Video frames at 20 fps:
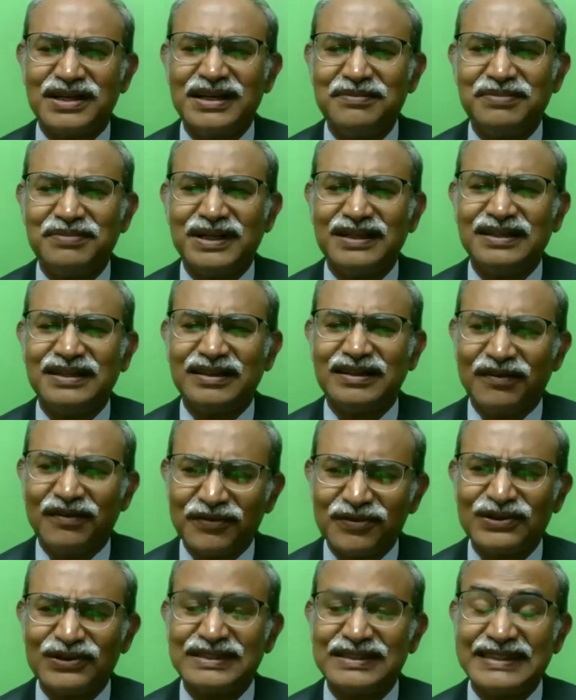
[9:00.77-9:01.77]
but of
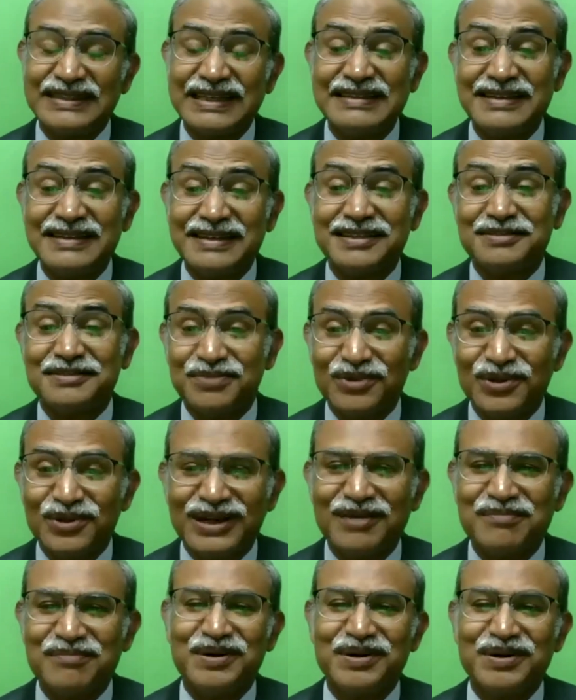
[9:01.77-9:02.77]
course, the death rate is more
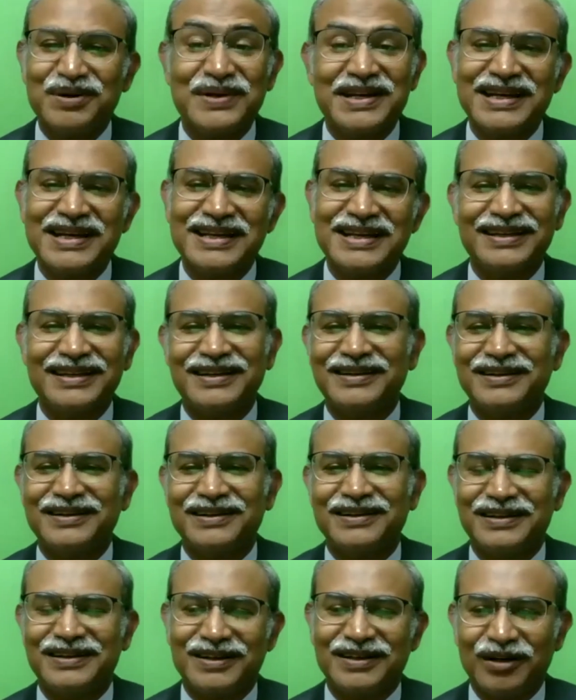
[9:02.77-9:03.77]
compared to any other
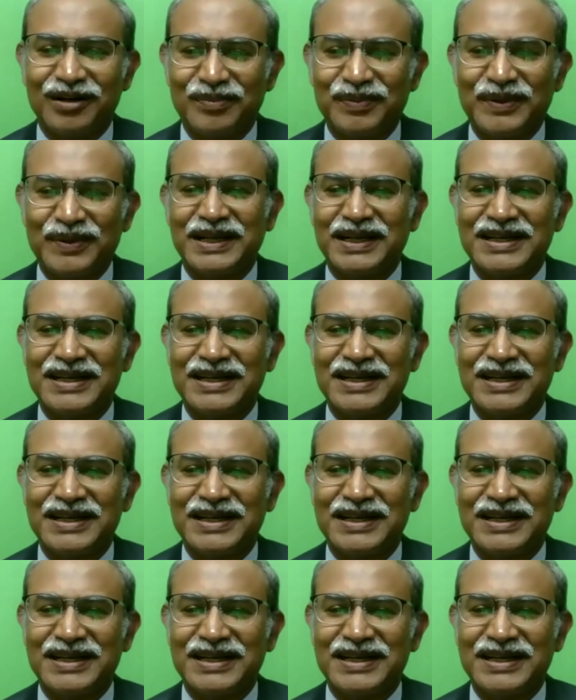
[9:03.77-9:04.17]
operating